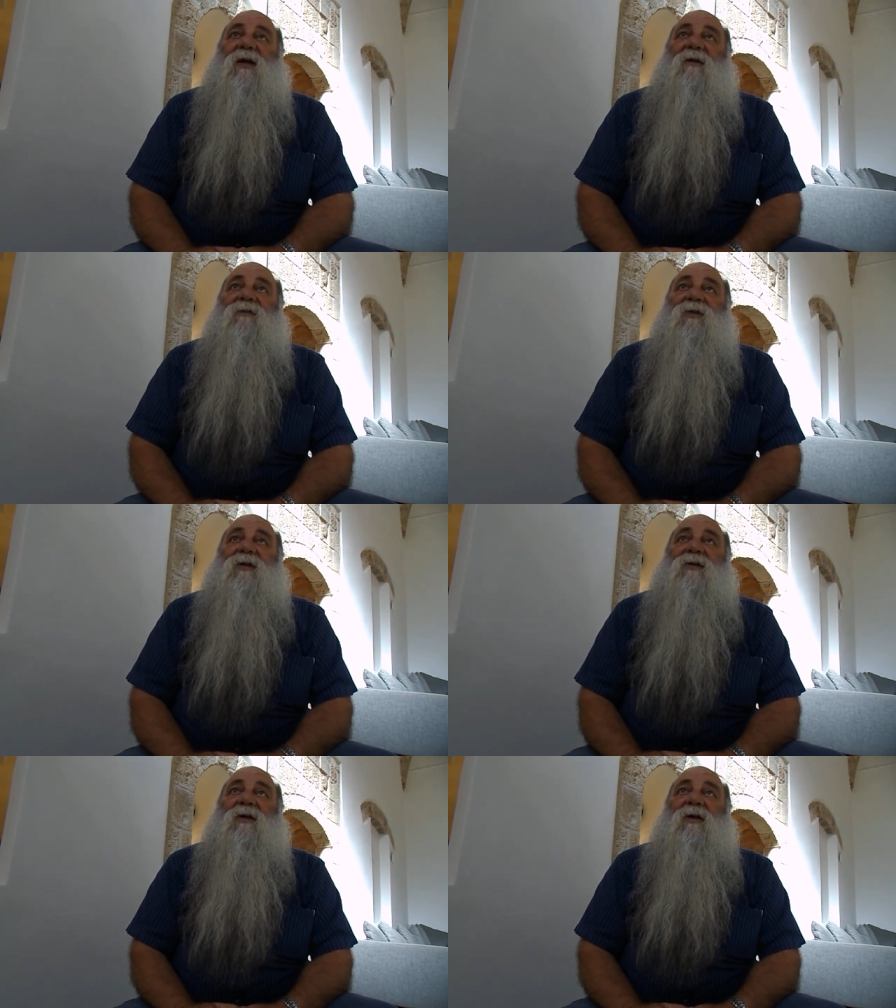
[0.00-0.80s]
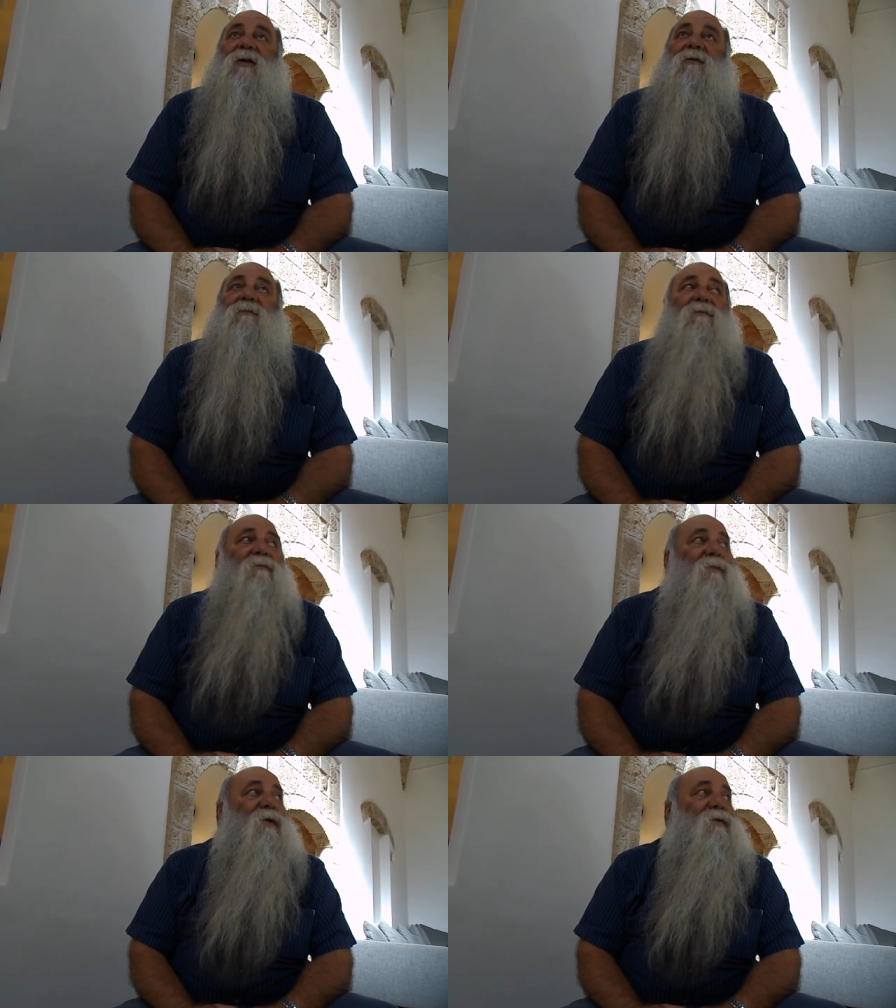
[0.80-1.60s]
believe that
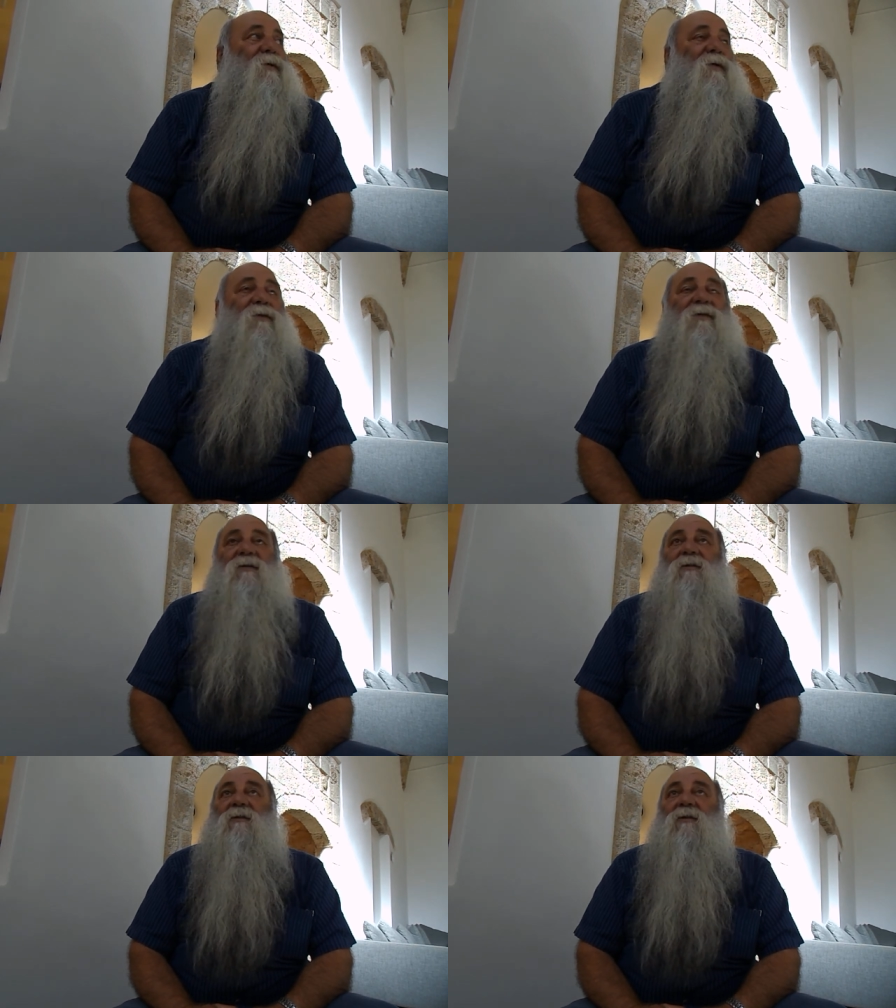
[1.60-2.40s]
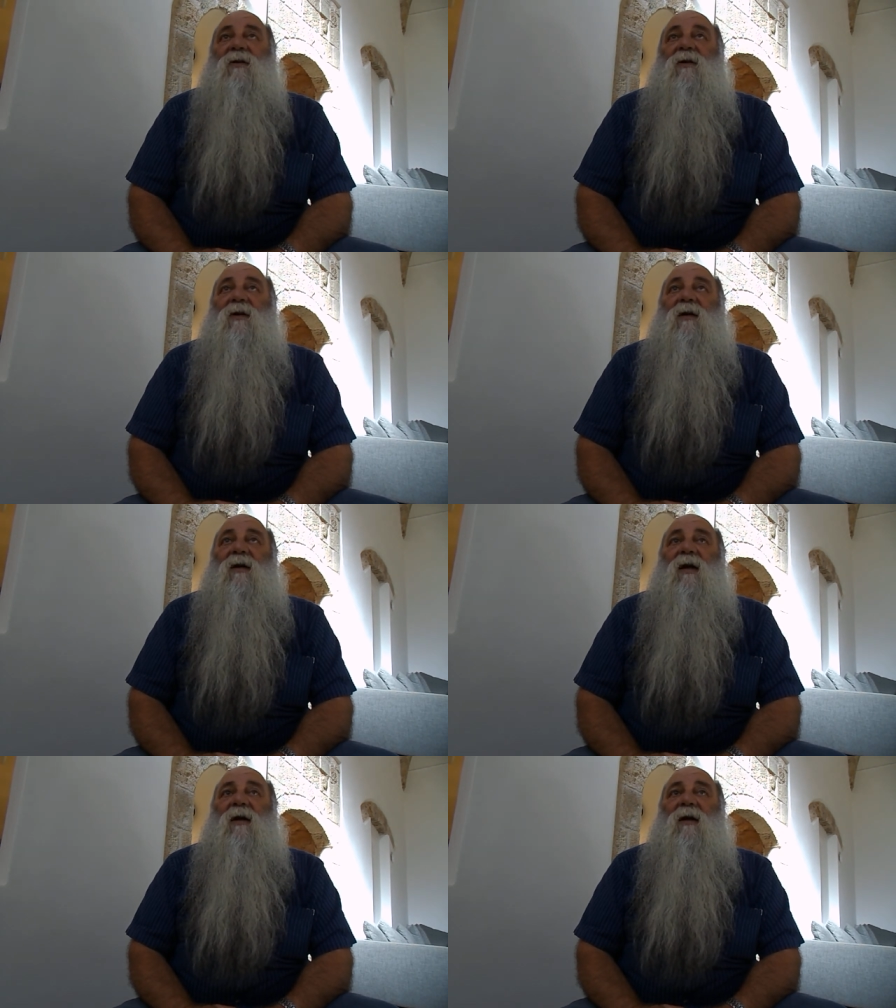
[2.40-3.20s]
um, it is
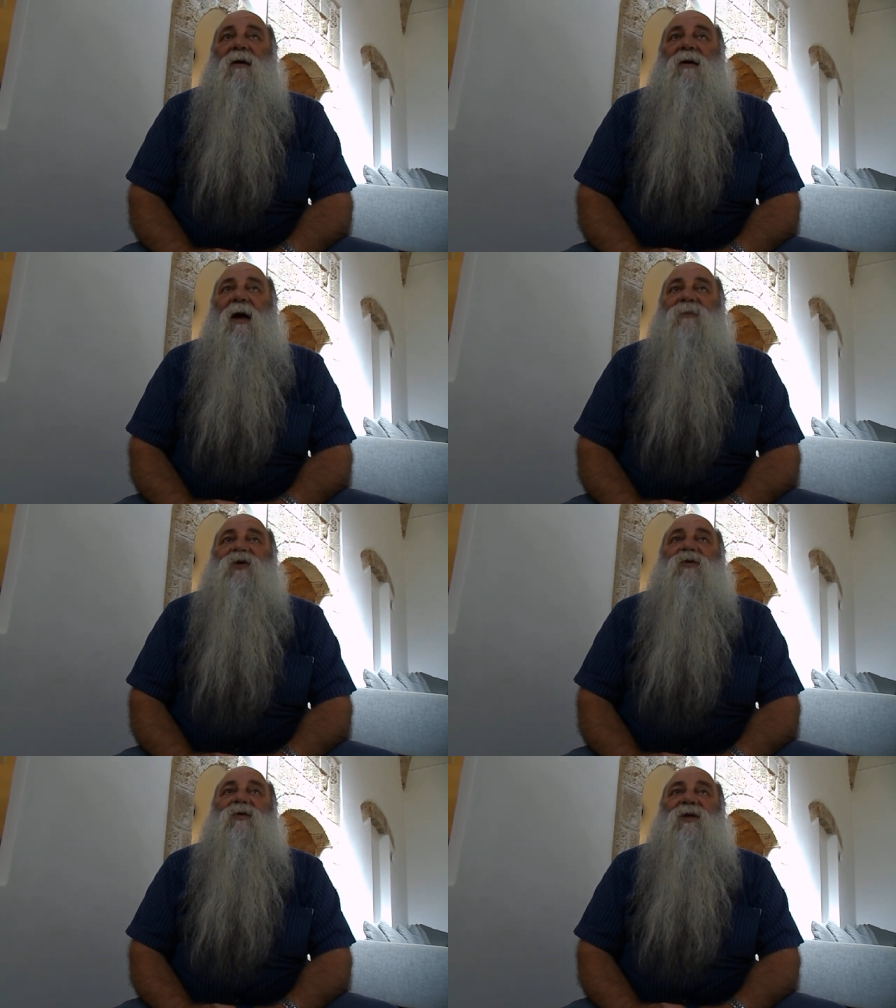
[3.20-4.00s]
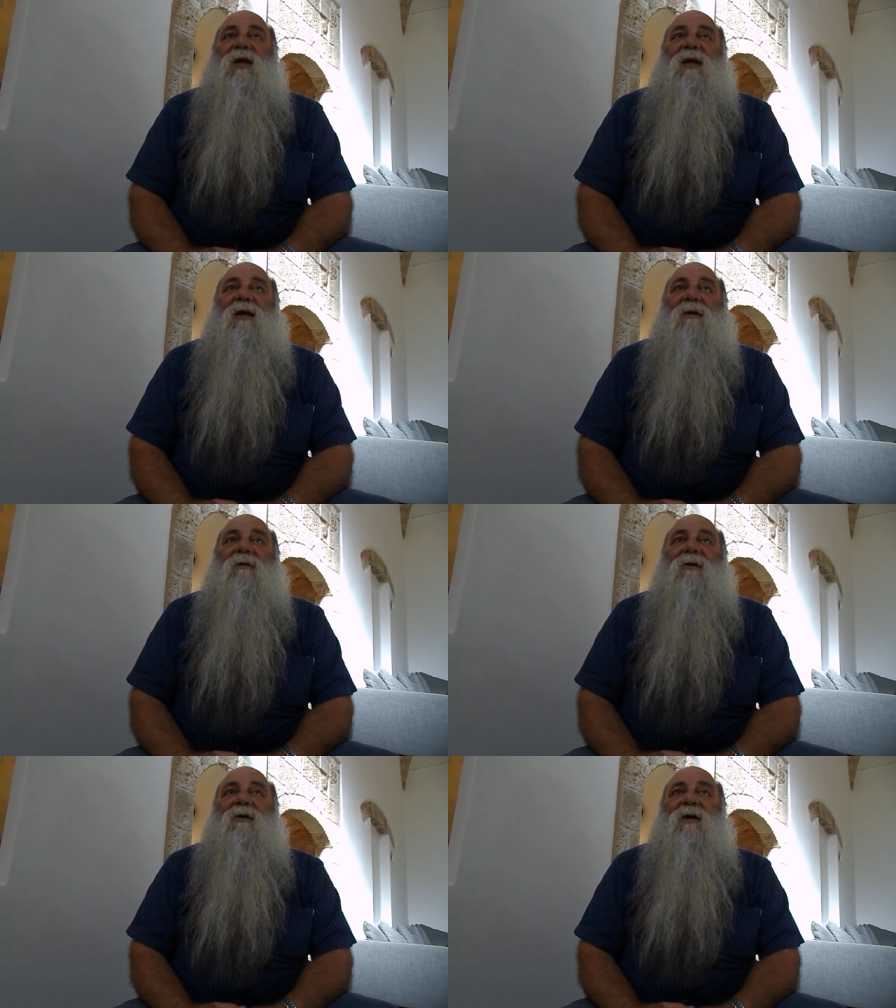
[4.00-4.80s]
absolutely
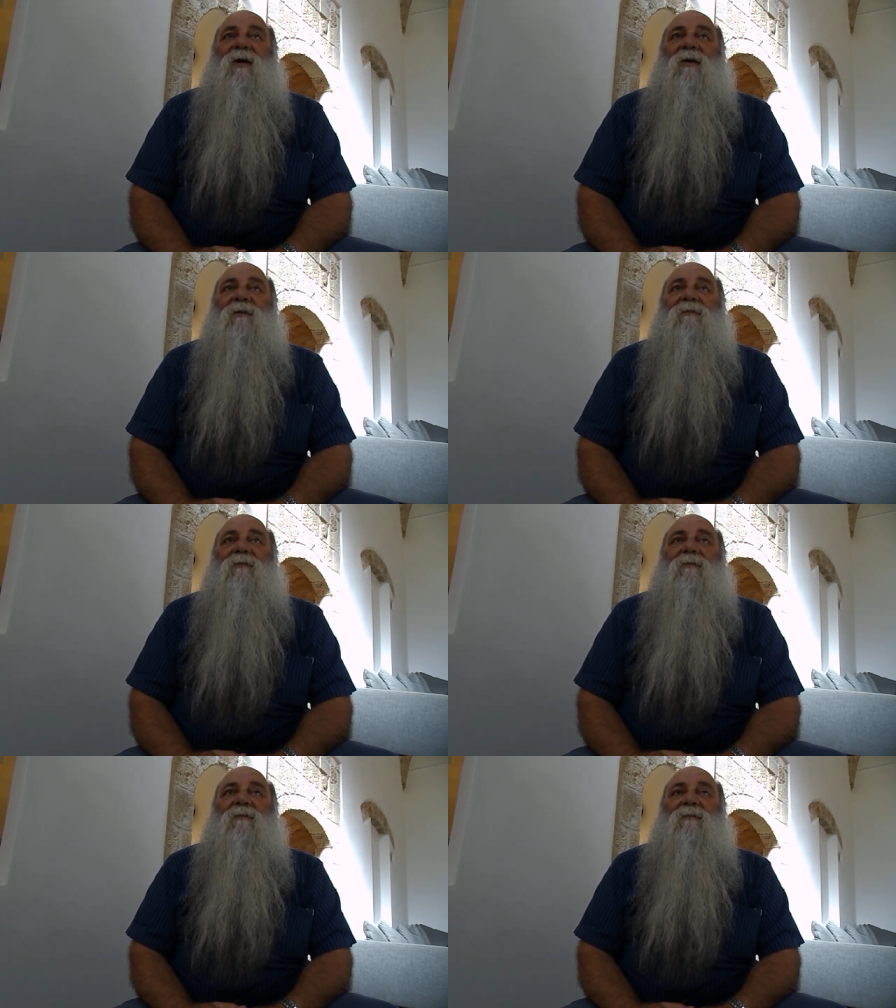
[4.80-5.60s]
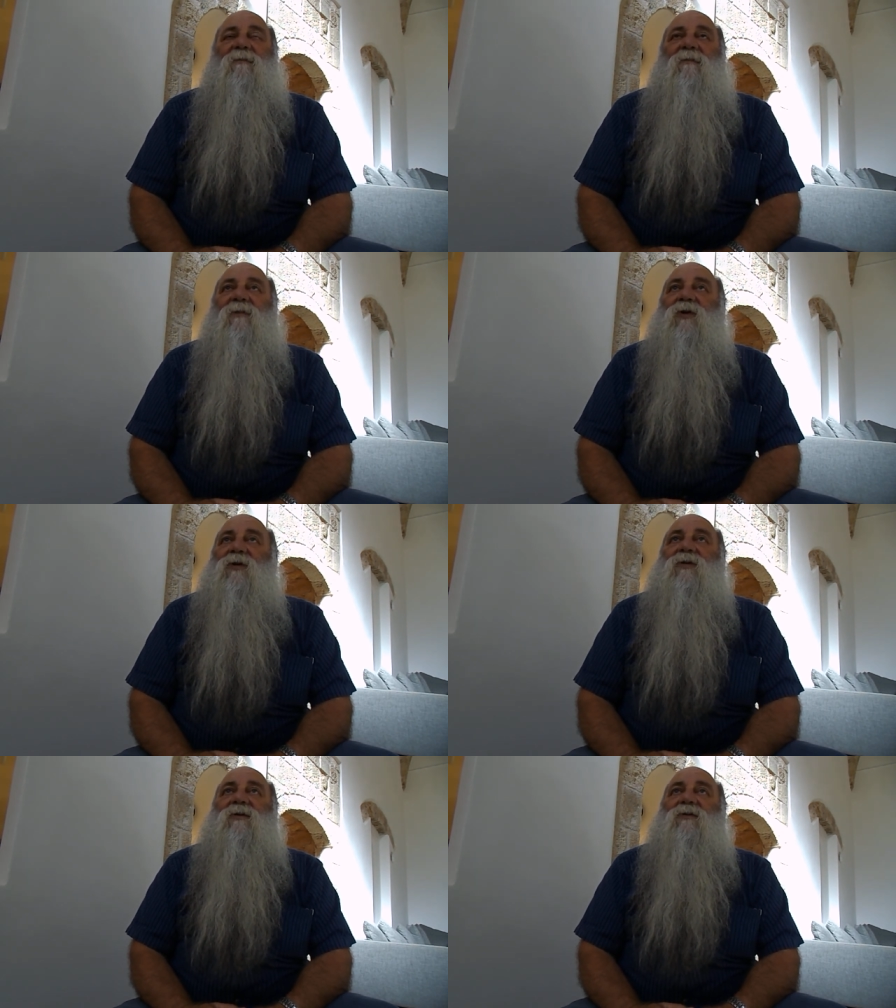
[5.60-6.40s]
um,
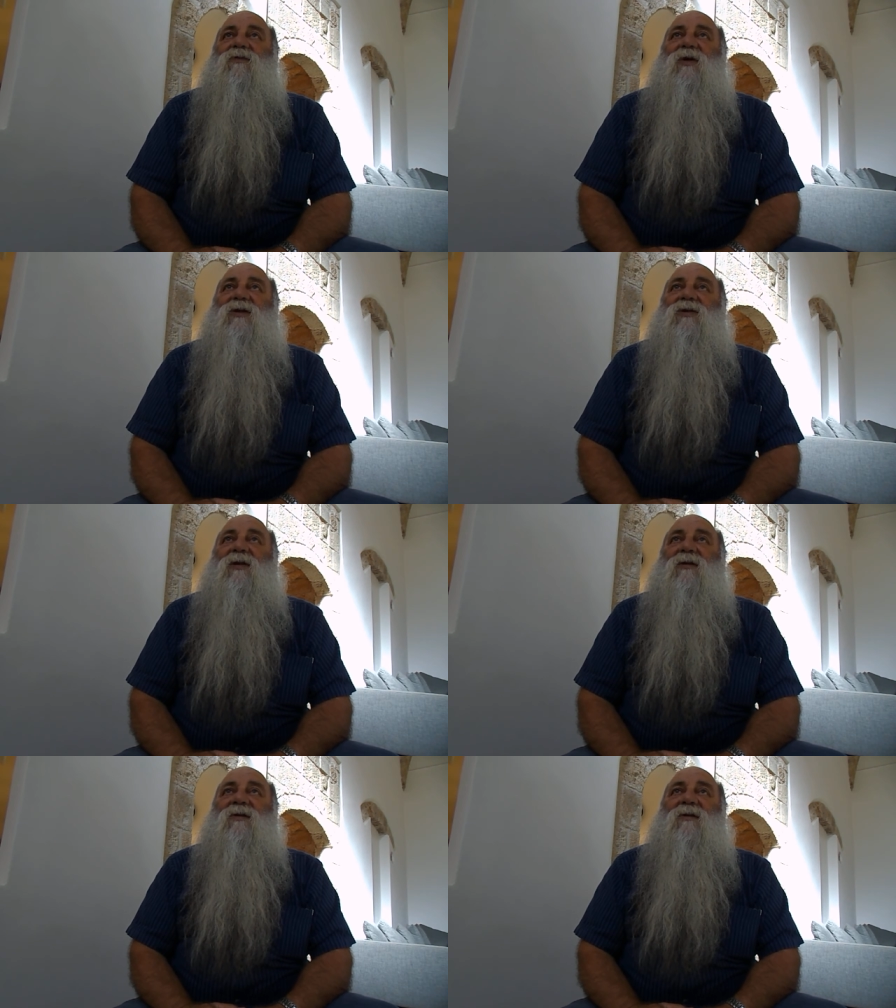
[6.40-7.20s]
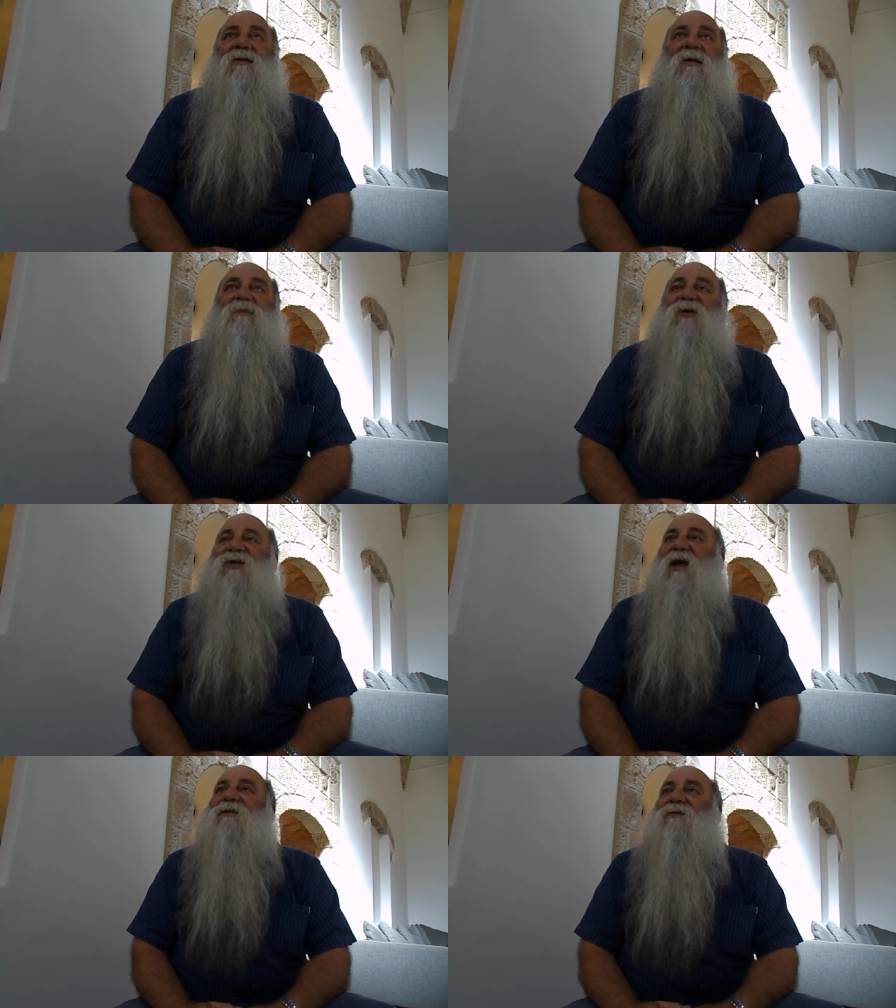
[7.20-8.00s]
not reached the, the,
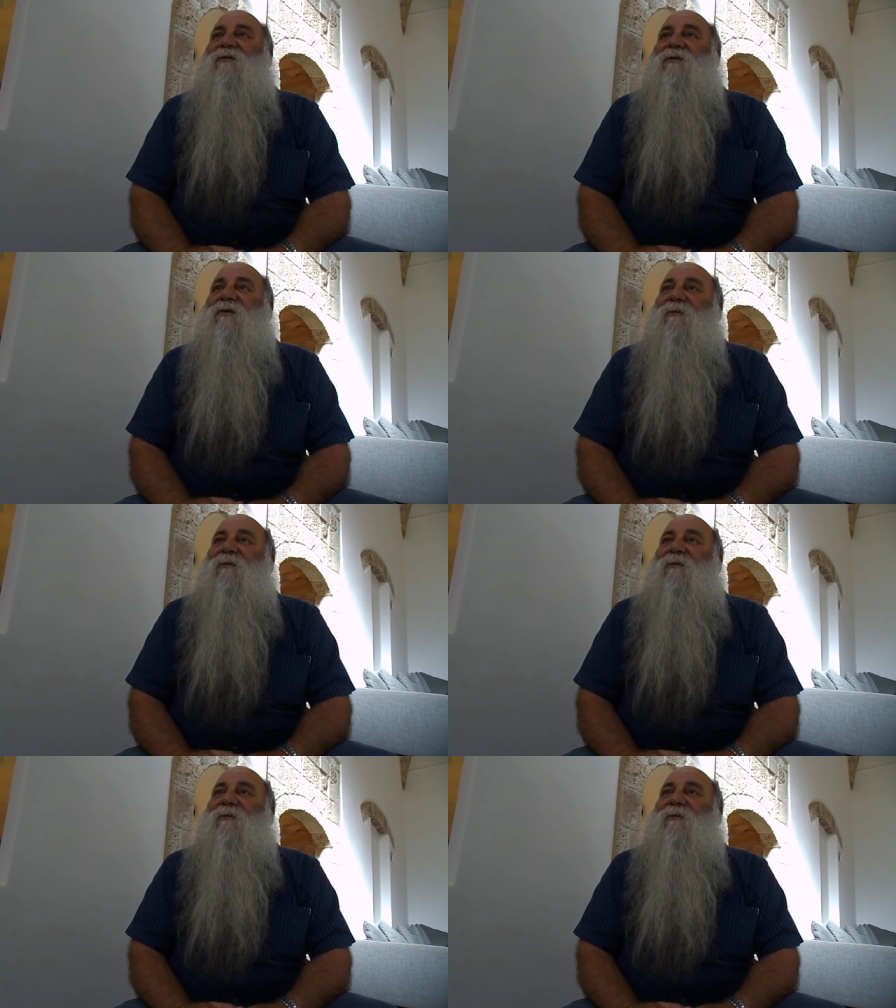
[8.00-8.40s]
percent